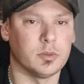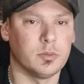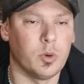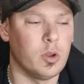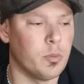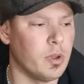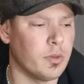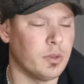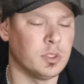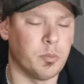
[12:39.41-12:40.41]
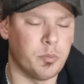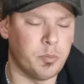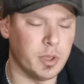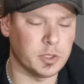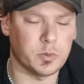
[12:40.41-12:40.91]
Word of mouth is the
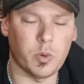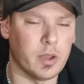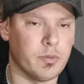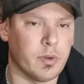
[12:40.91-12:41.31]
best way for